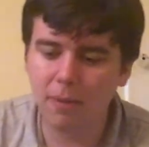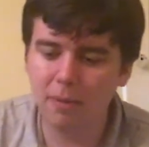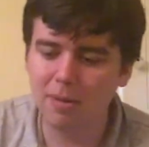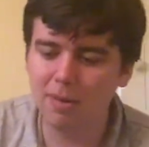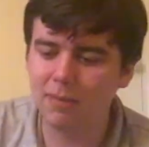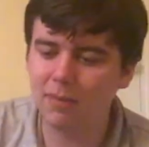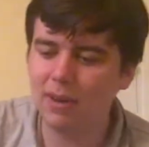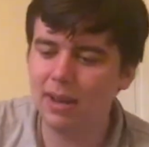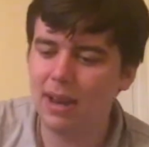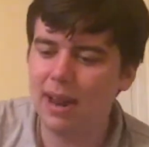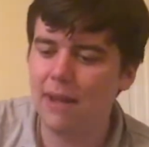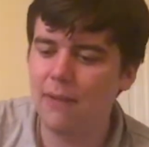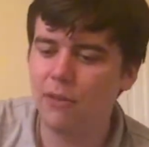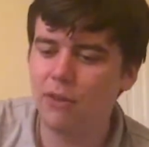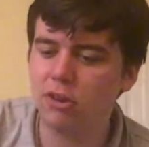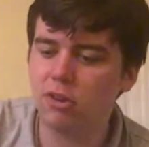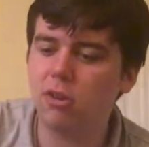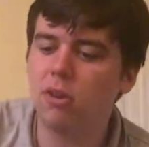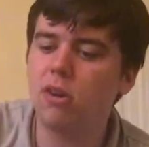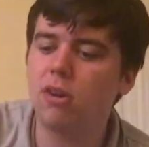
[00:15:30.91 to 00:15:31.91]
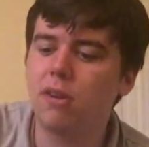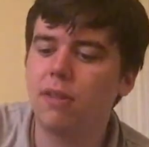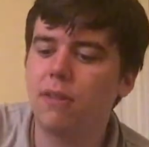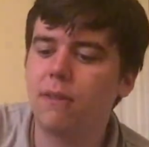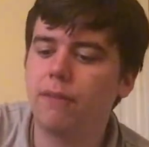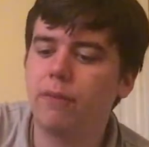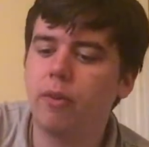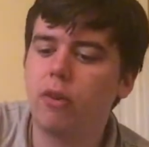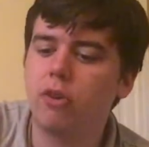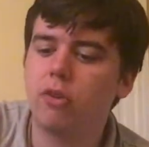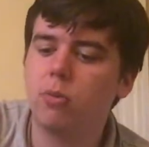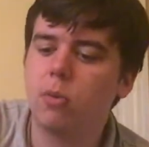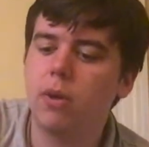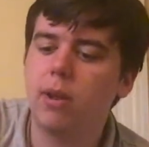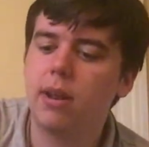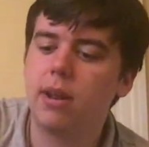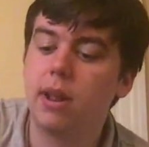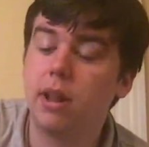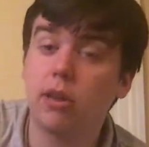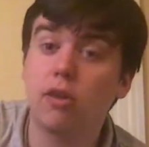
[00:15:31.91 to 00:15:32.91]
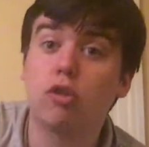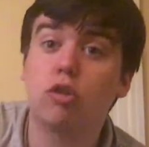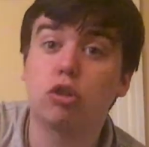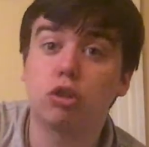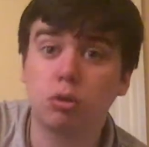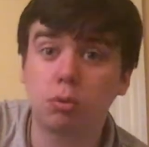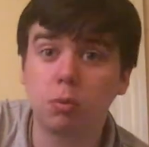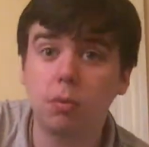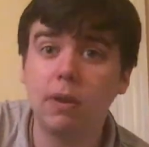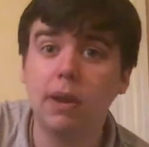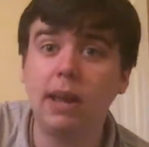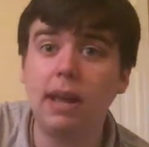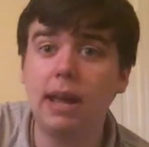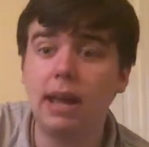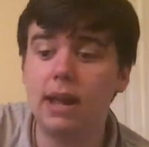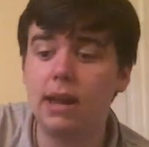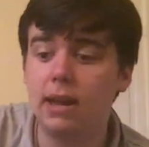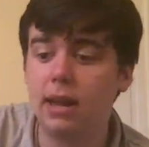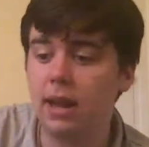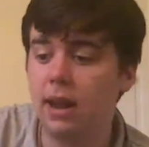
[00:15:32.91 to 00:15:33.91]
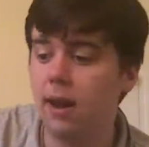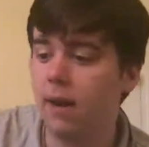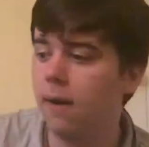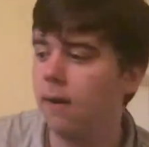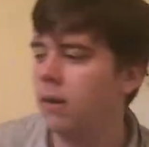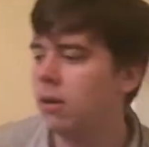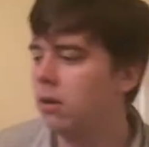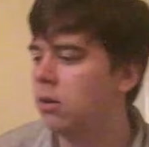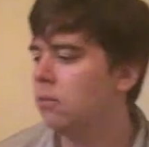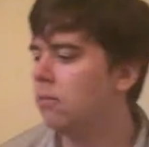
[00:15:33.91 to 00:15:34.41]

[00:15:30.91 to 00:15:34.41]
Let me read out the songs on the first one, because there's three in here.